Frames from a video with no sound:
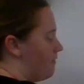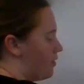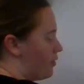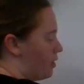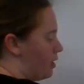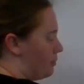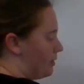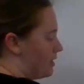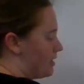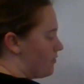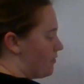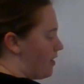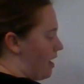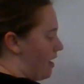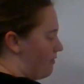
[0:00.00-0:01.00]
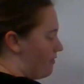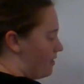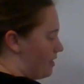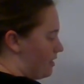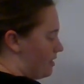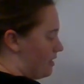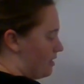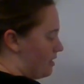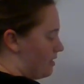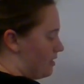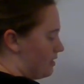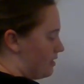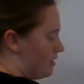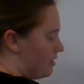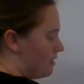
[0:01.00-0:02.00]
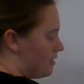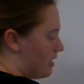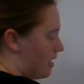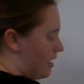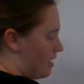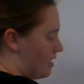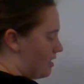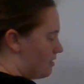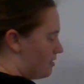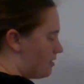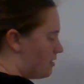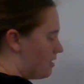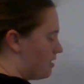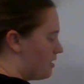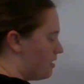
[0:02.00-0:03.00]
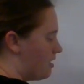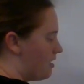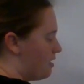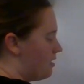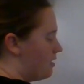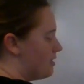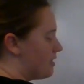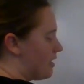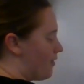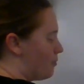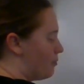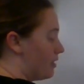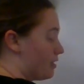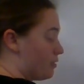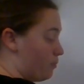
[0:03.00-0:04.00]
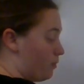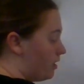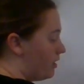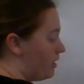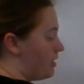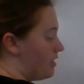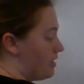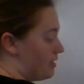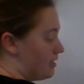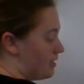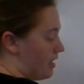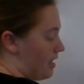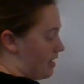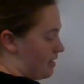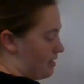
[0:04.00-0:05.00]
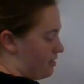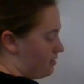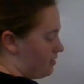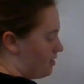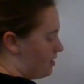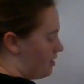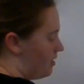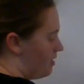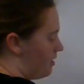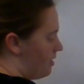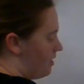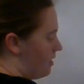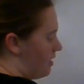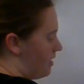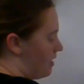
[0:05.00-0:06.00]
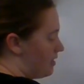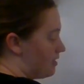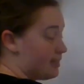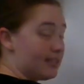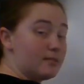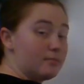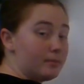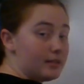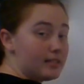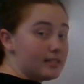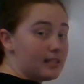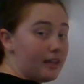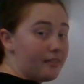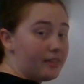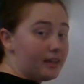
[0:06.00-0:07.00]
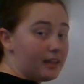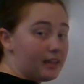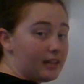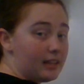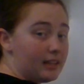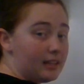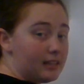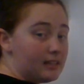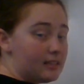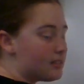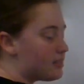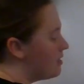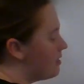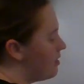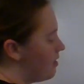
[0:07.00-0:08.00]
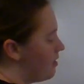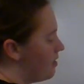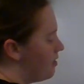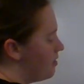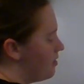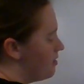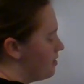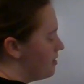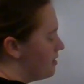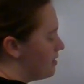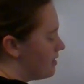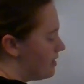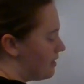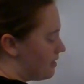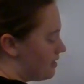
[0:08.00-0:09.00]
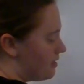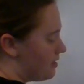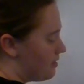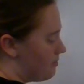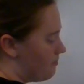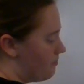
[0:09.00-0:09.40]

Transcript: 3 plus 5 is 8. 7 plus 1 is 8. And 6 plus nothing is 6.